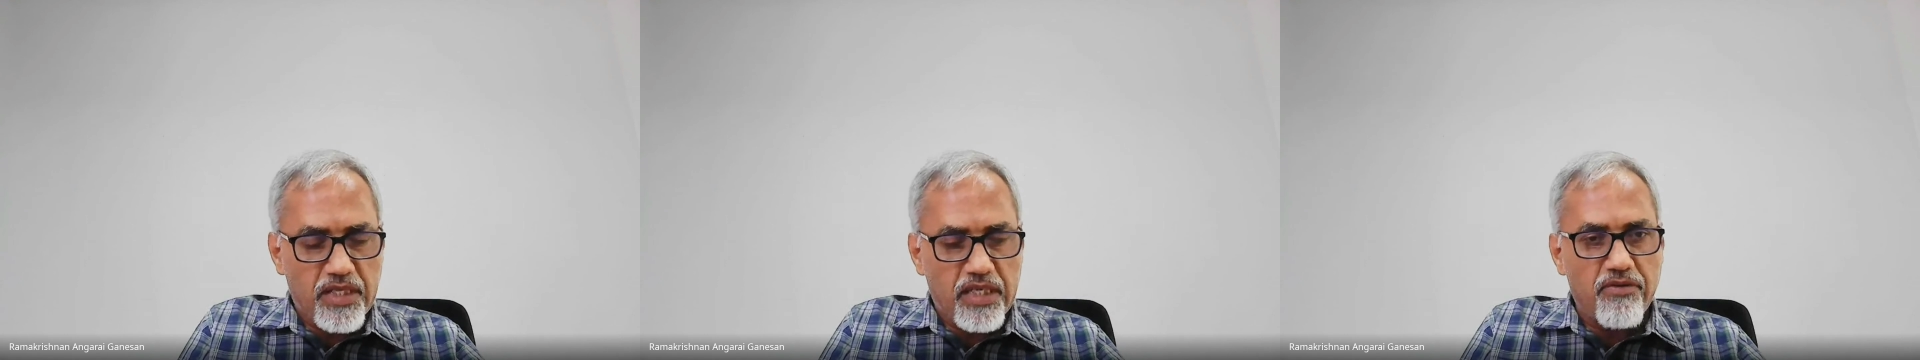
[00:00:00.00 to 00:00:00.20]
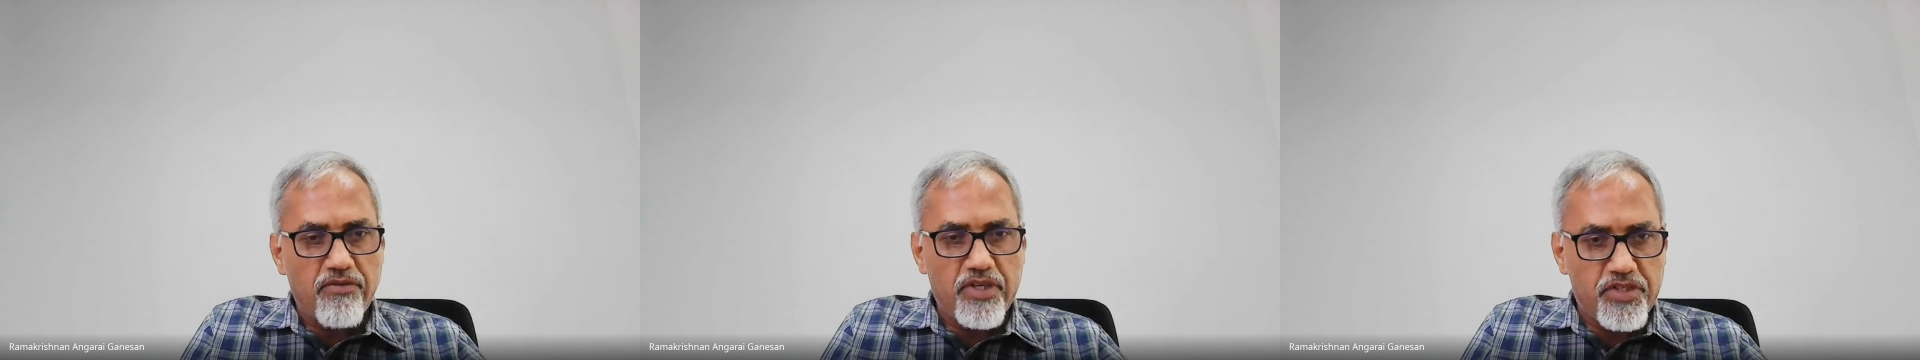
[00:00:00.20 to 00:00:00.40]

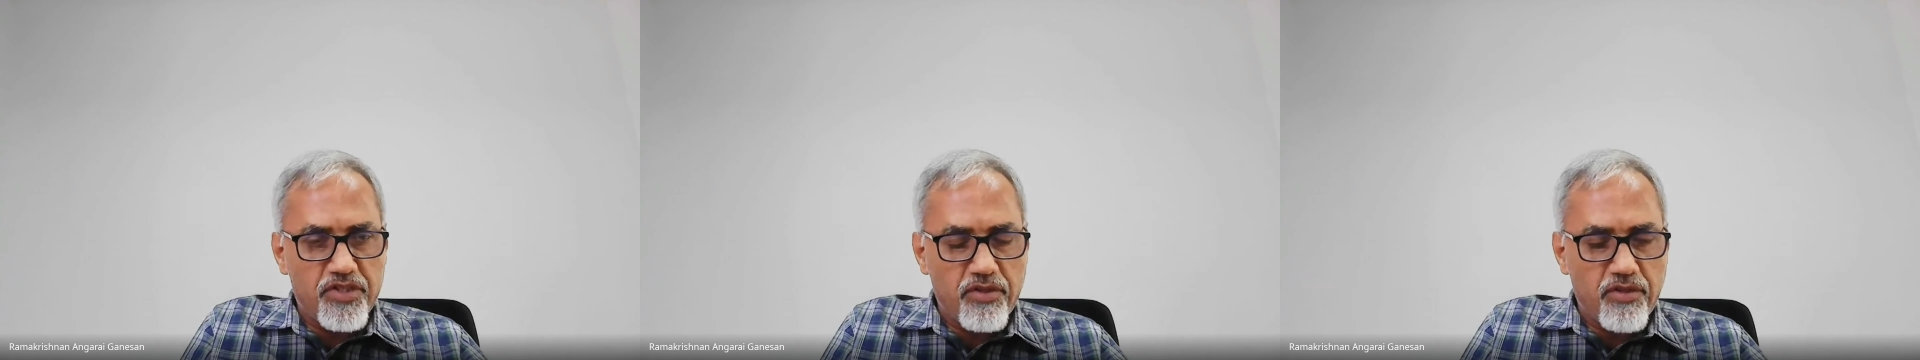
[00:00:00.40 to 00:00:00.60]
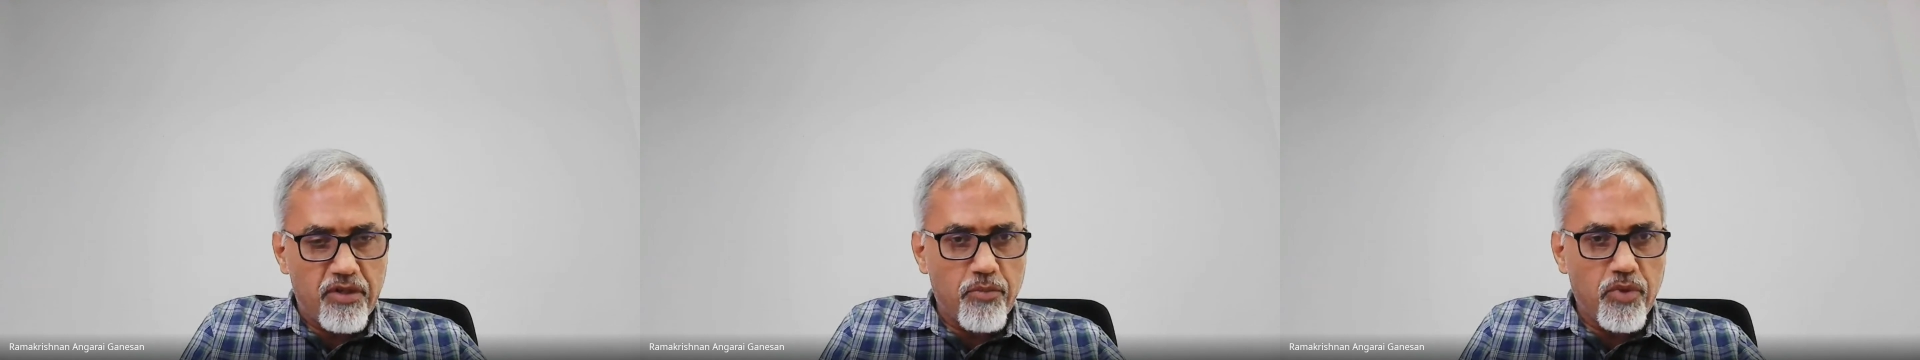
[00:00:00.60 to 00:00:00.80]
in which
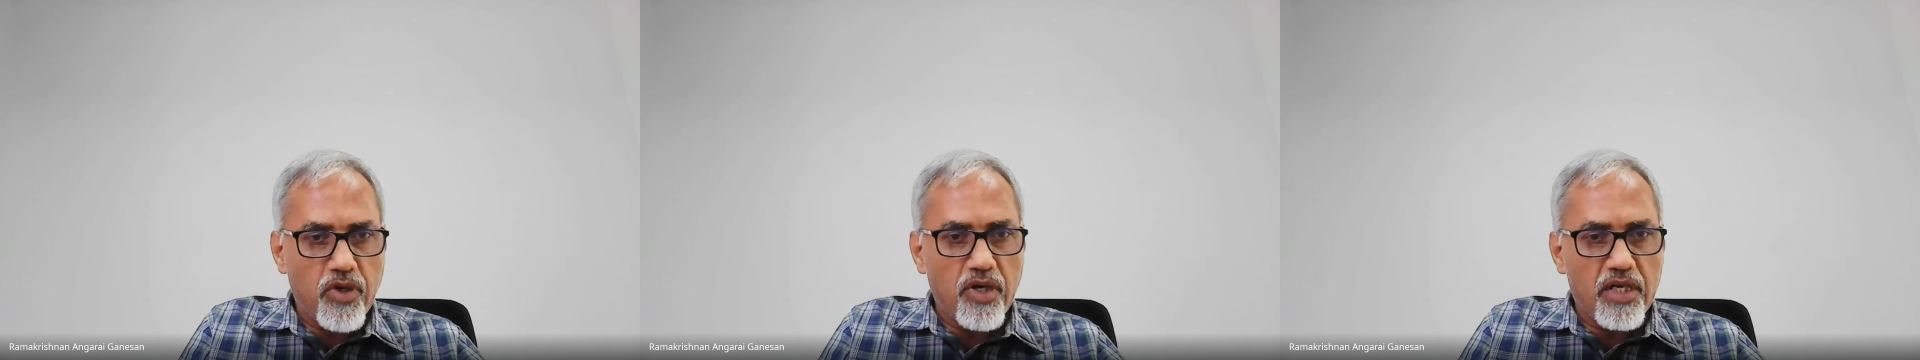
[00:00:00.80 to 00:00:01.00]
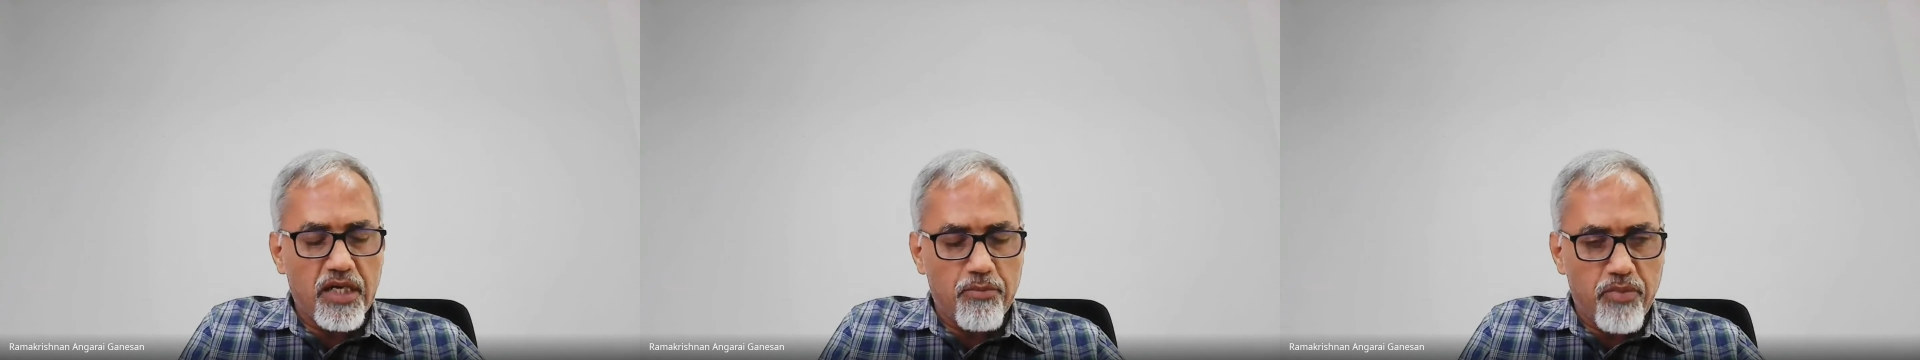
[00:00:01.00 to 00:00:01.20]
you are
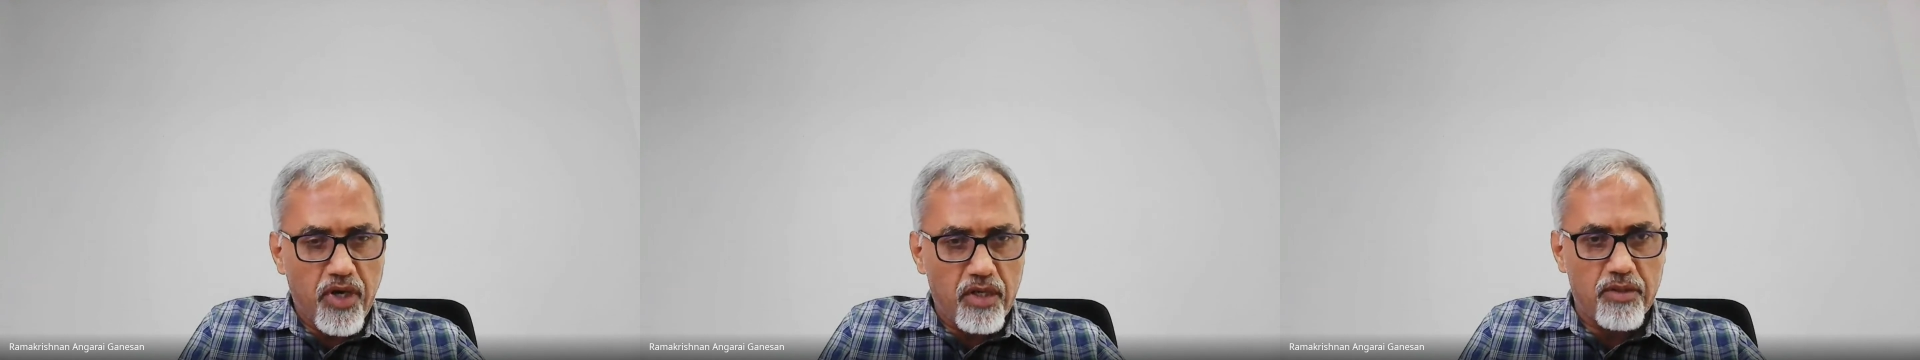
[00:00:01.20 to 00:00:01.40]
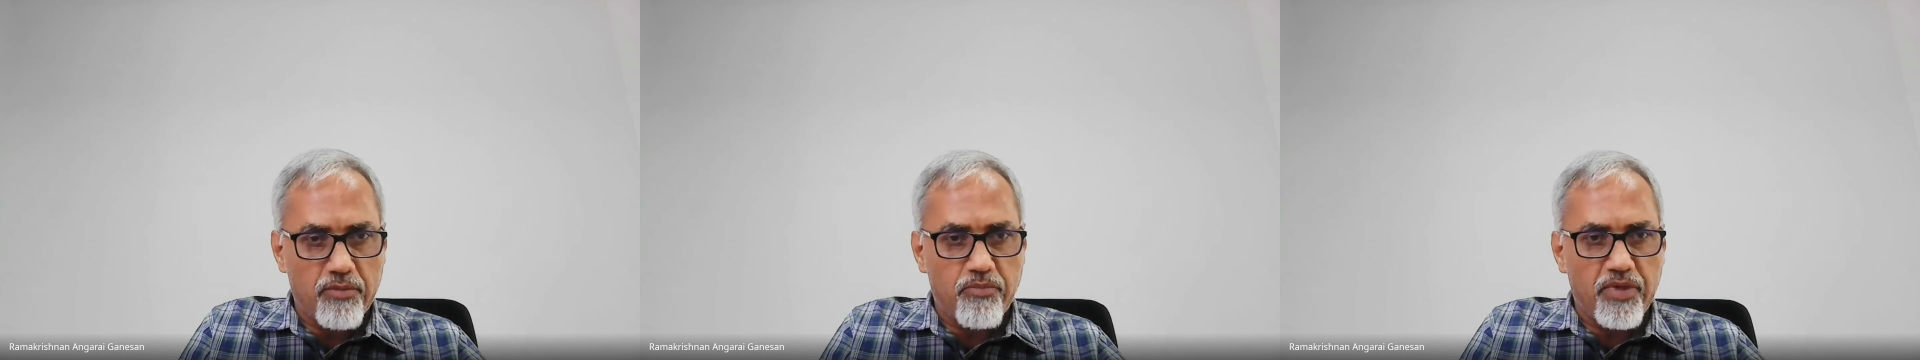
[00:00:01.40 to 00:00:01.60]
born and
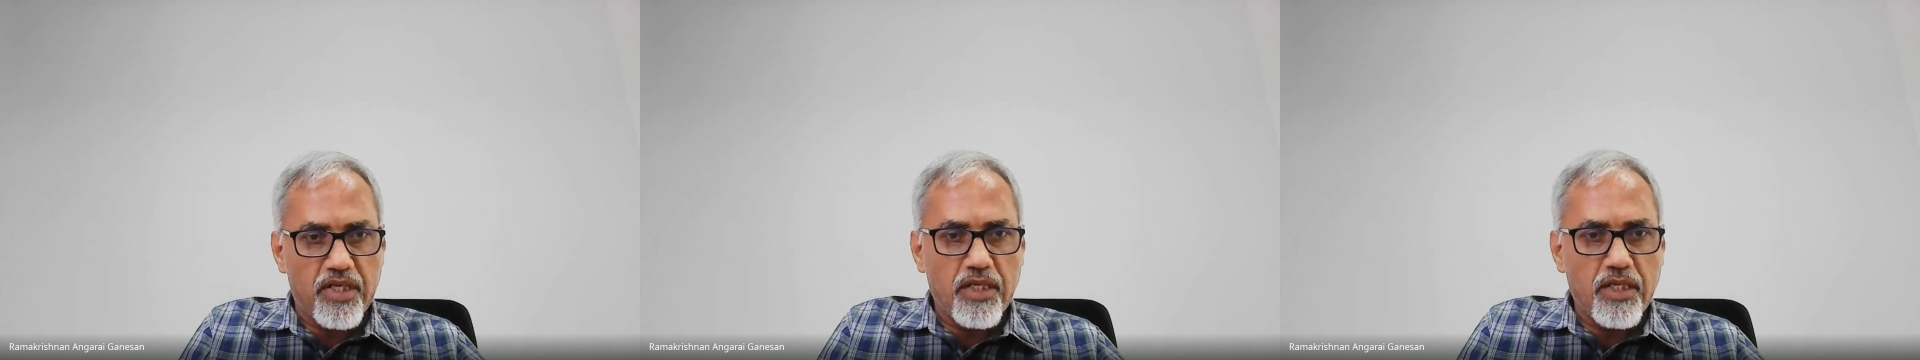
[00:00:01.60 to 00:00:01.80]
brought up.